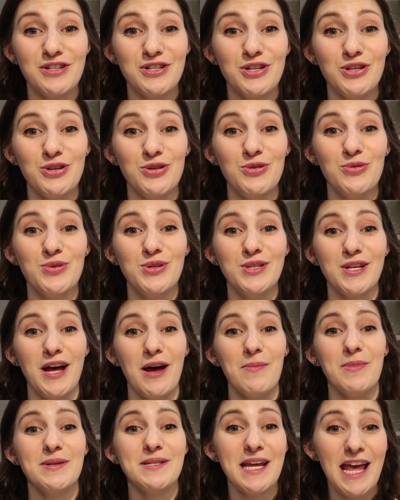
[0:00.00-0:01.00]
to
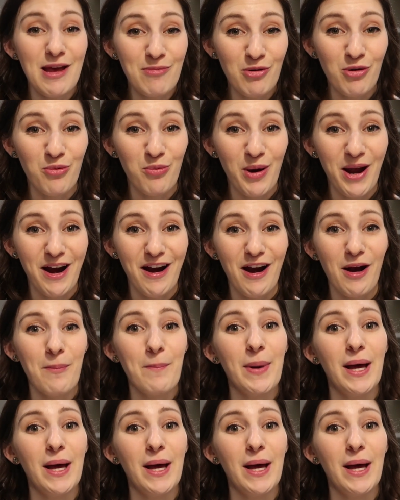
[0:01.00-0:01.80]
some tableware,